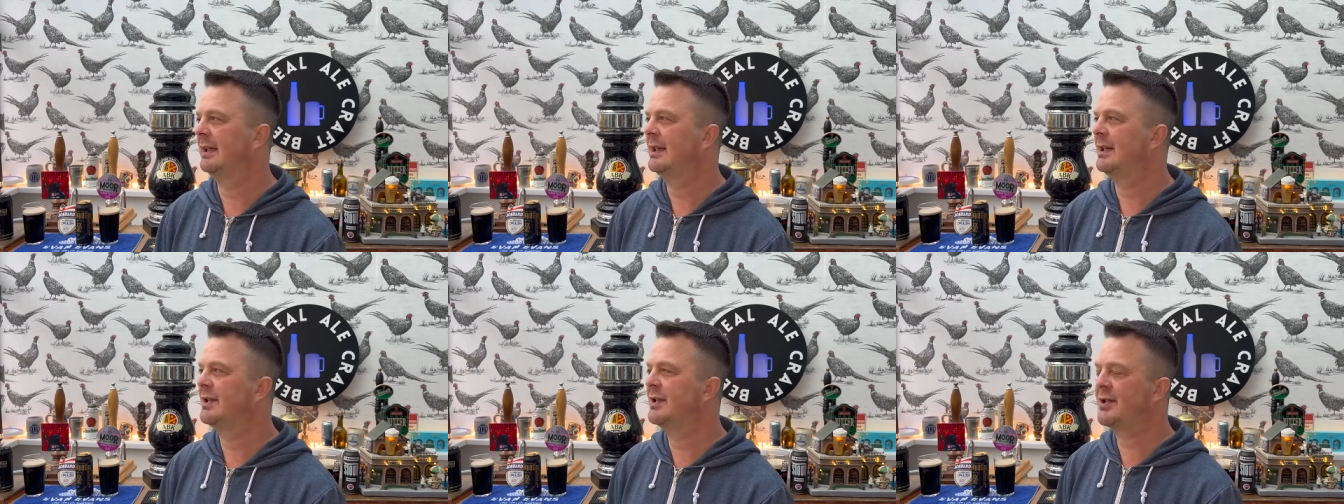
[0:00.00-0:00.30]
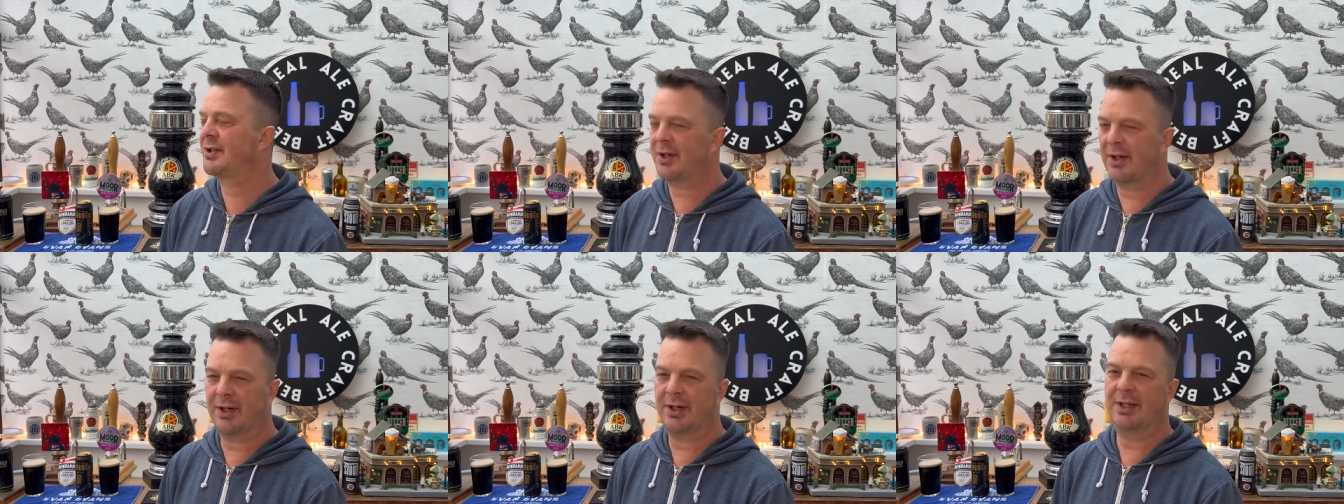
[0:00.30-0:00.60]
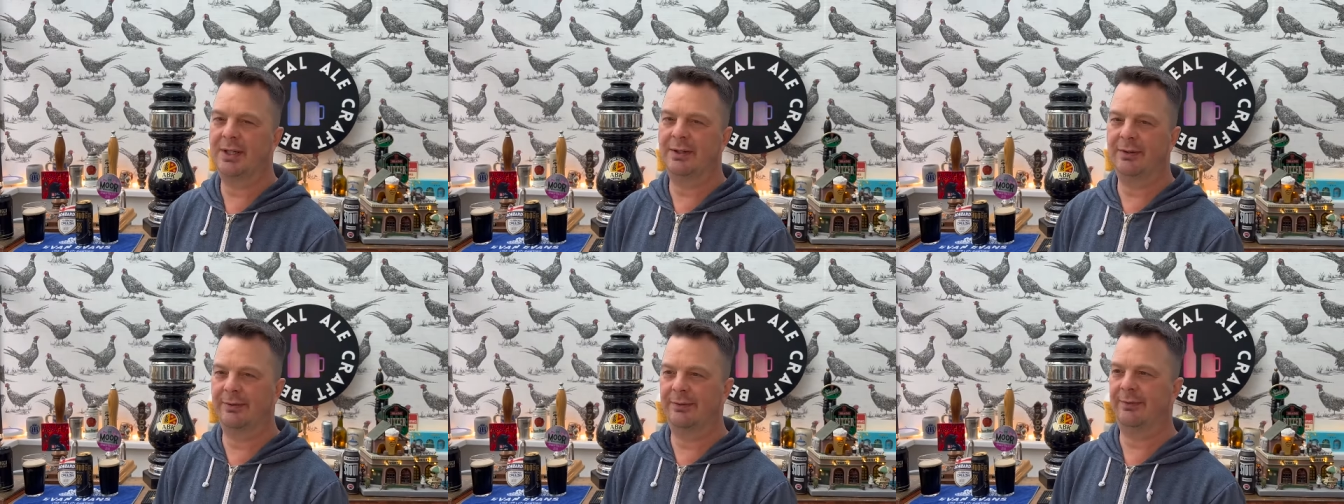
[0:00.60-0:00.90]

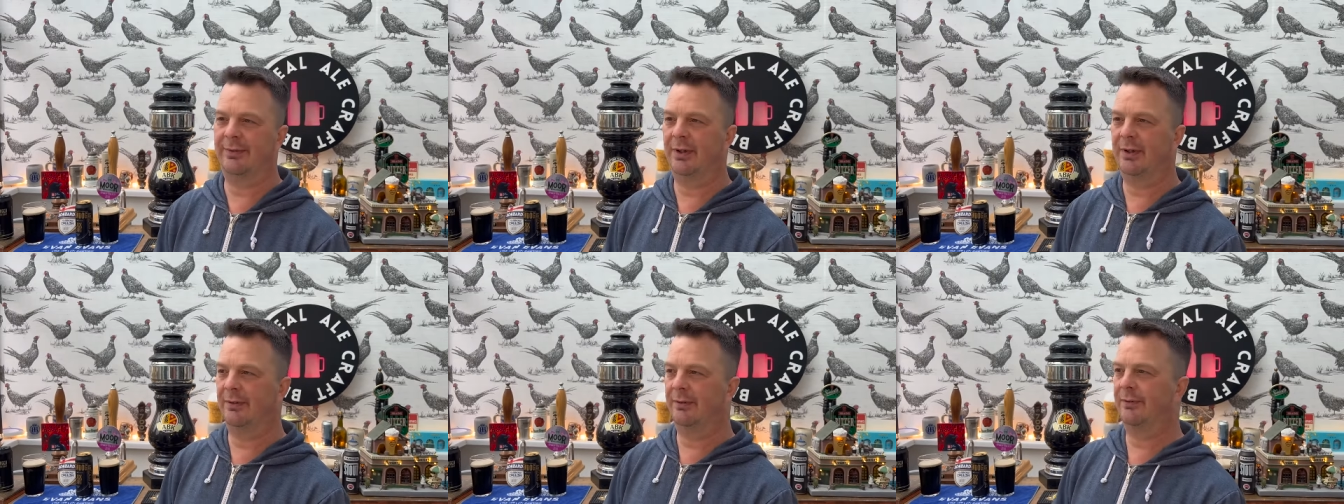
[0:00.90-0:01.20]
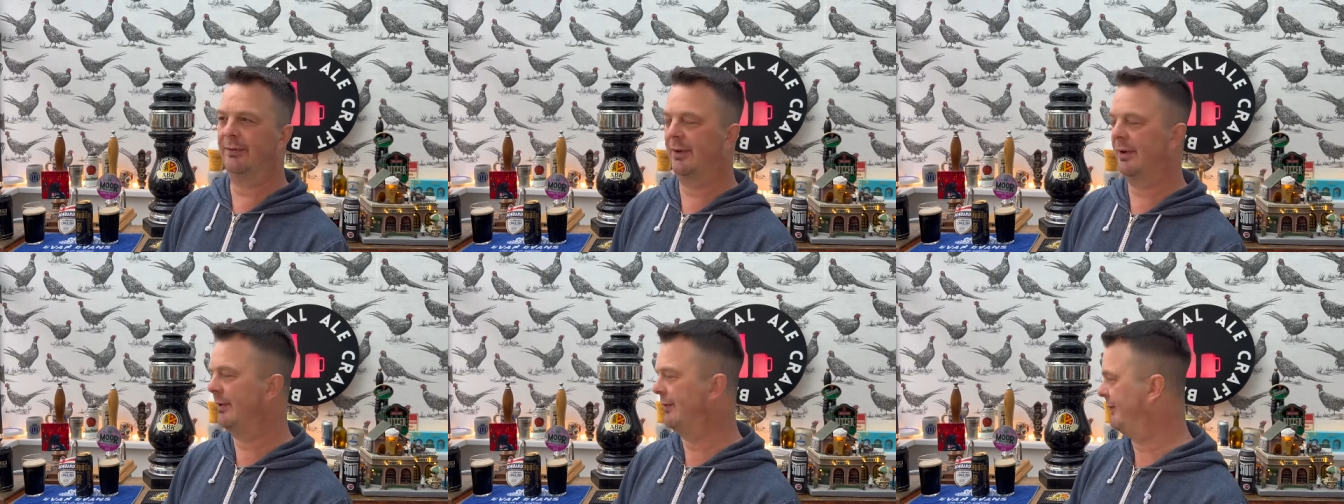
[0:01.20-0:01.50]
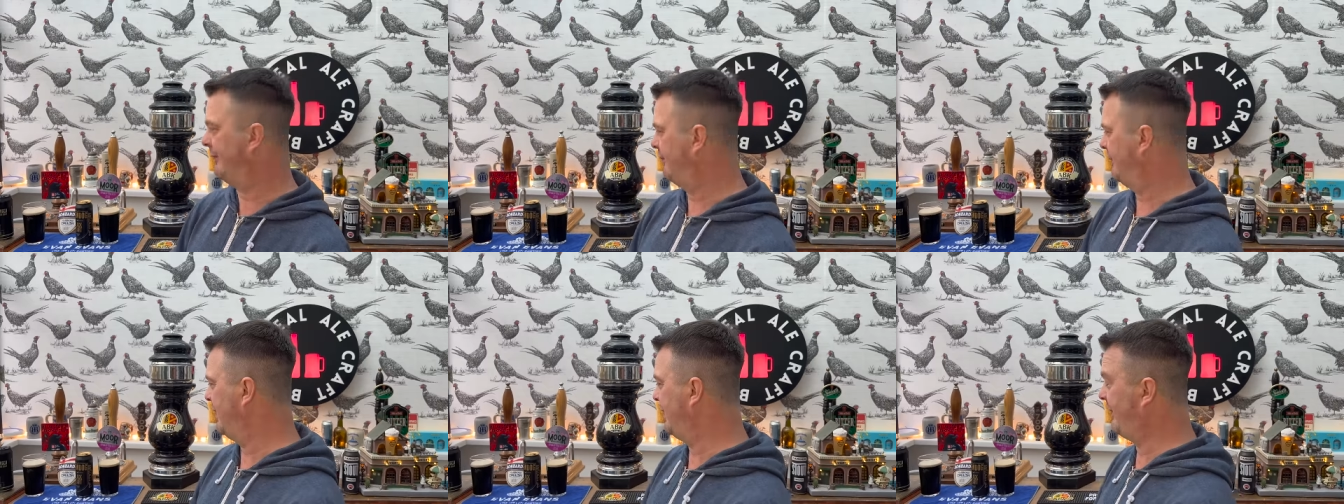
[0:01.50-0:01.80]
side of, of, of
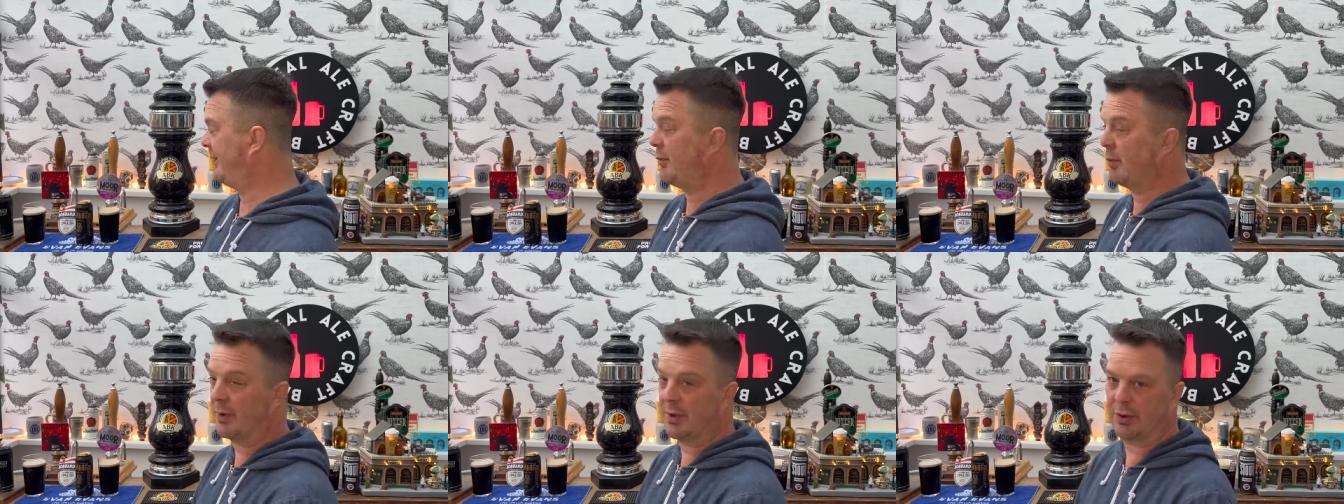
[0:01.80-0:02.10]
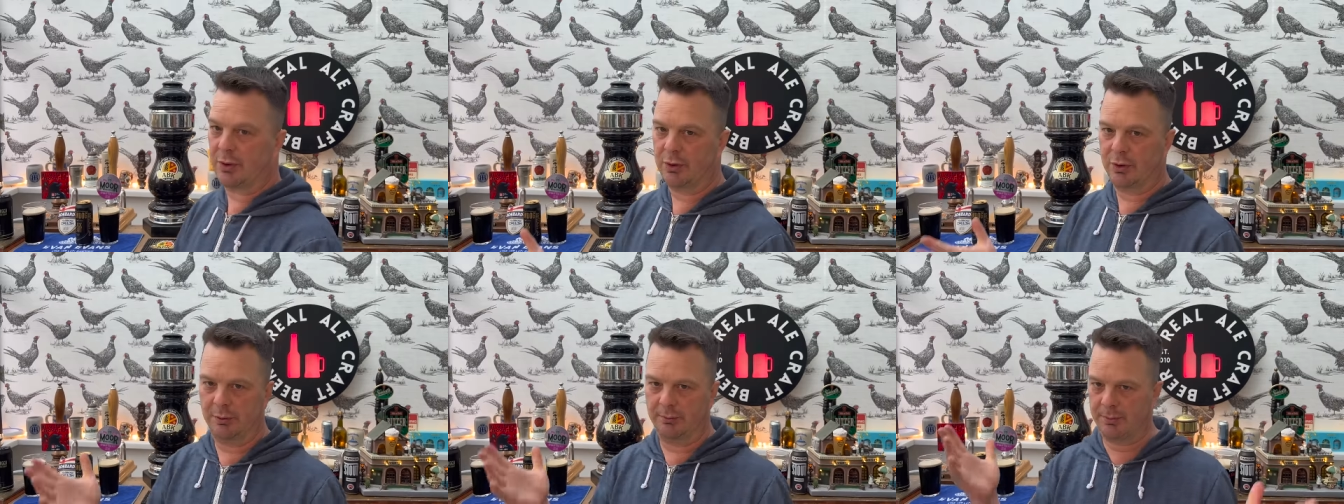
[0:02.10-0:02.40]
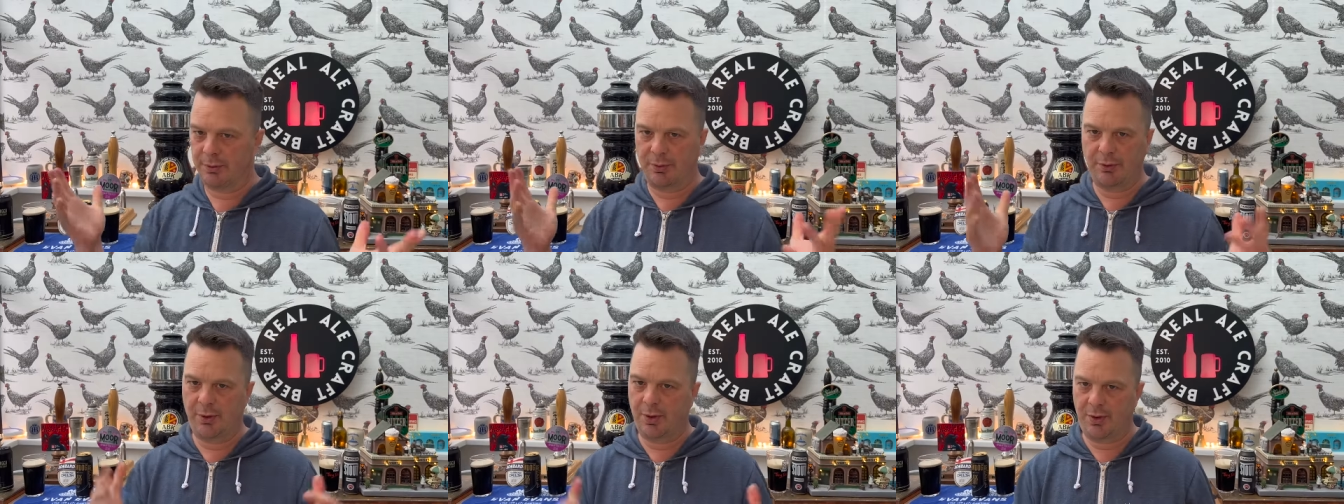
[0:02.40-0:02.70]
if you want to call
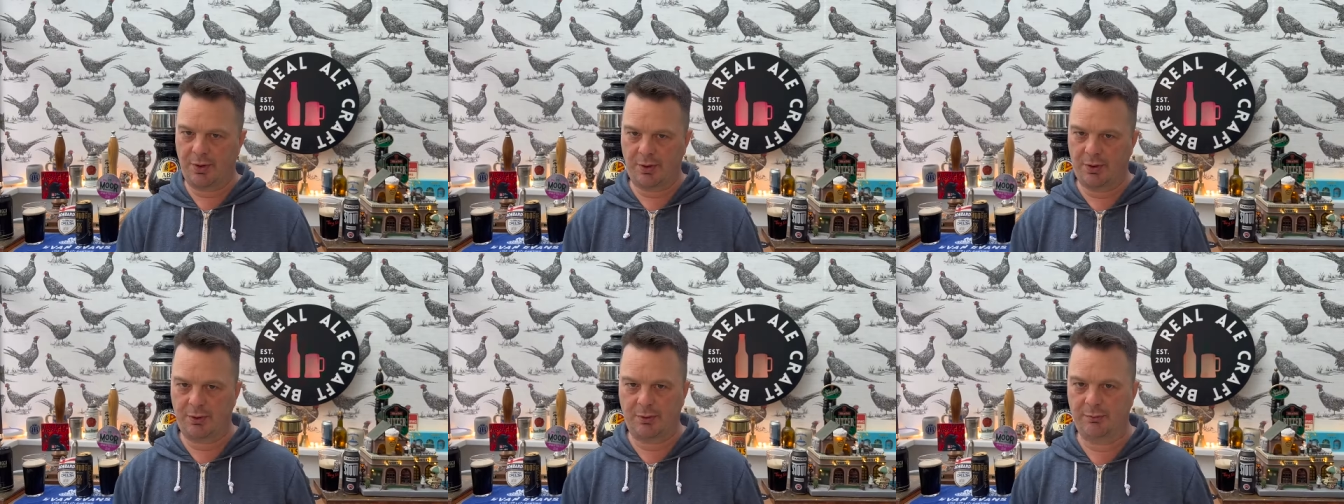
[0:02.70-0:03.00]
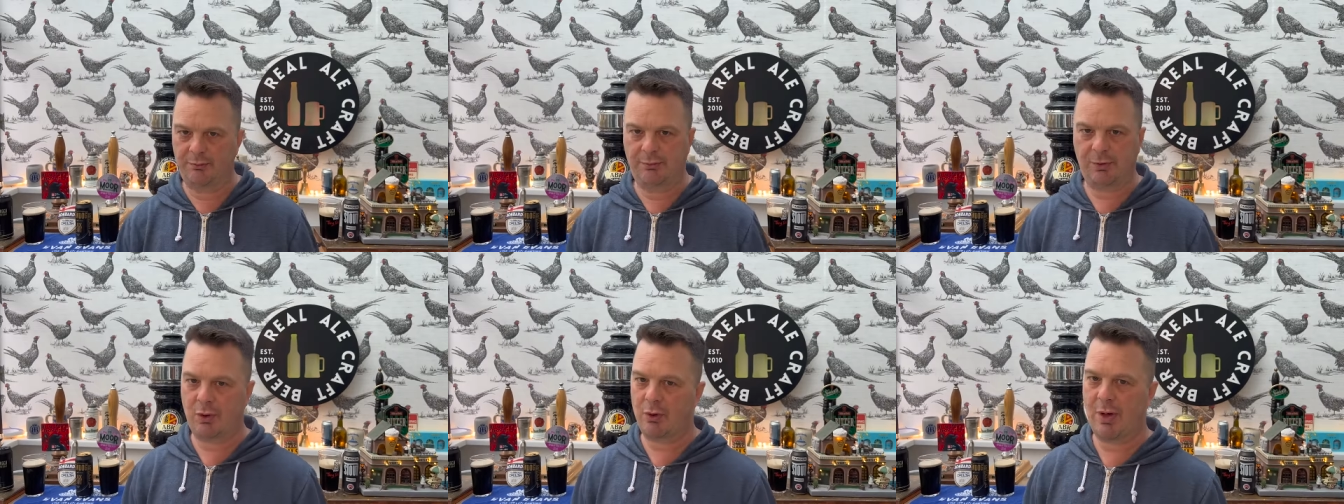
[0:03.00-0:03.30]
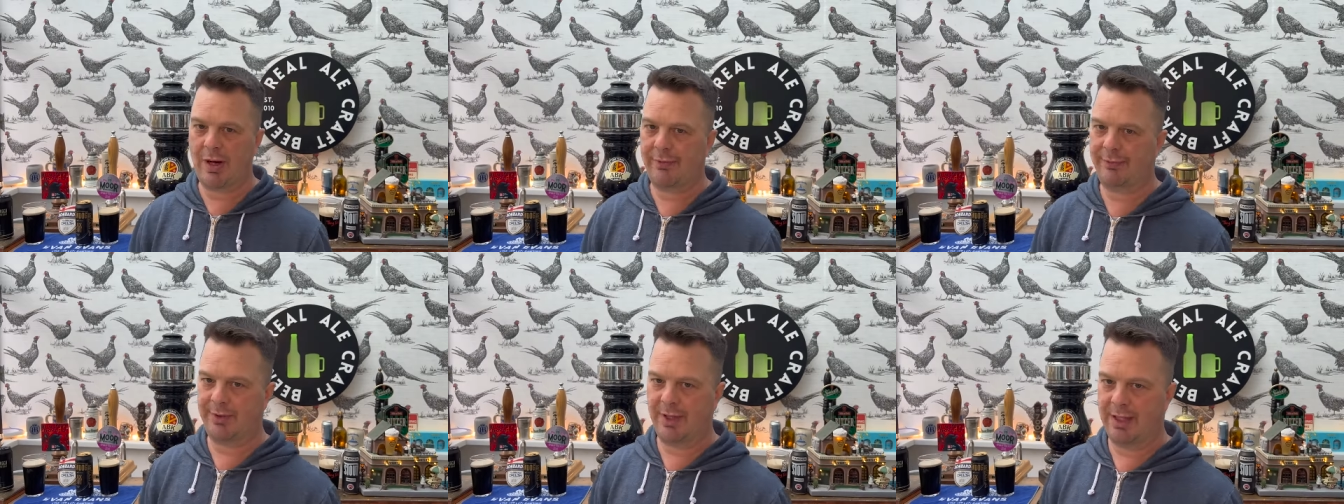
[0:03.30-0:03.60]
Brewdog
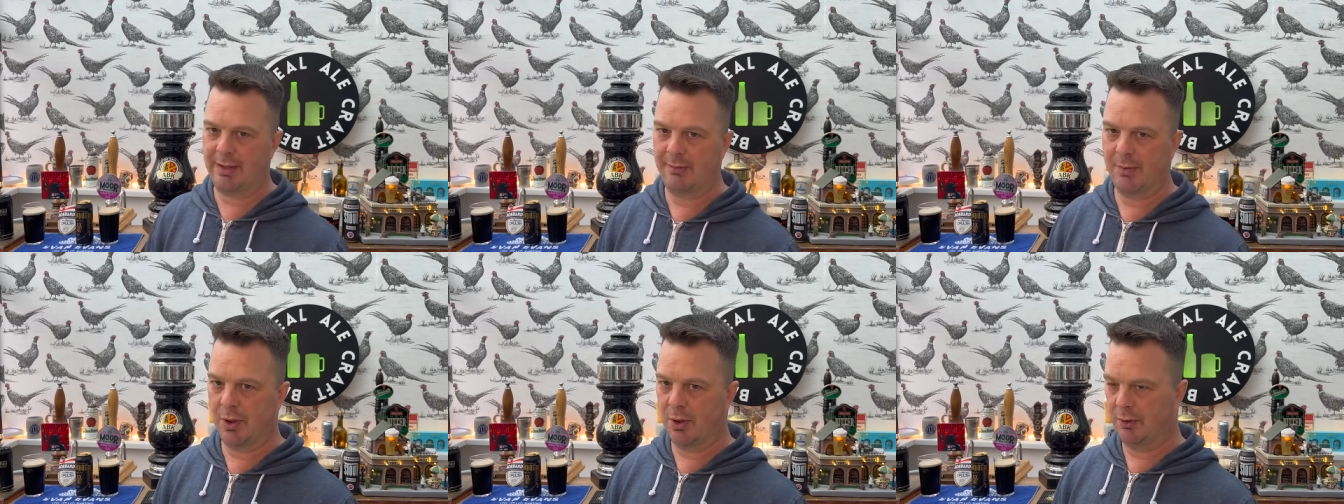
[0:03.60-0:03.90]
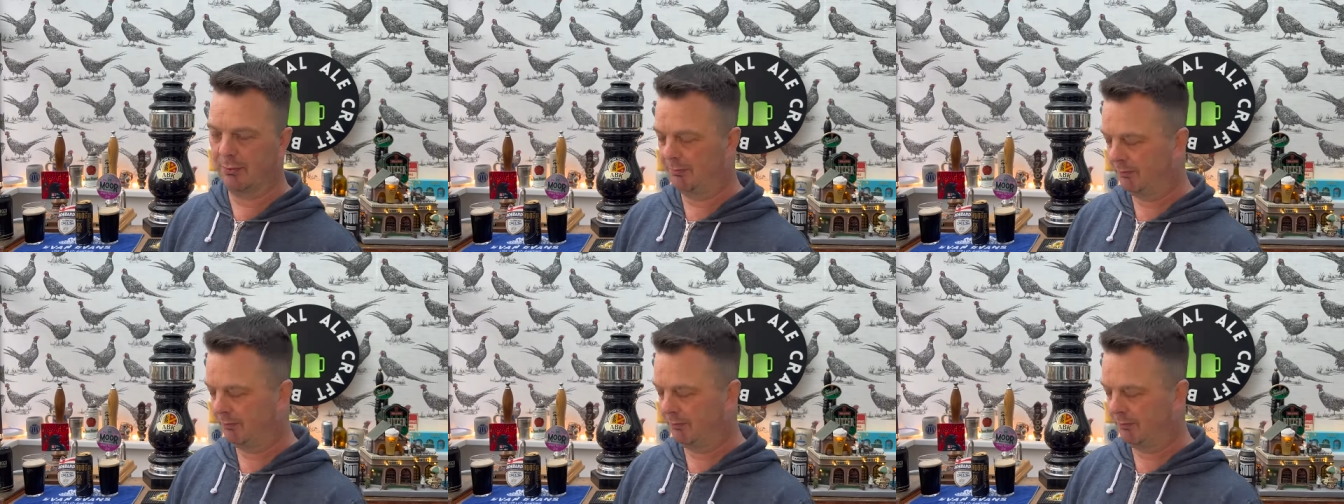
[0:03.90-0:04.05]
craft anymore.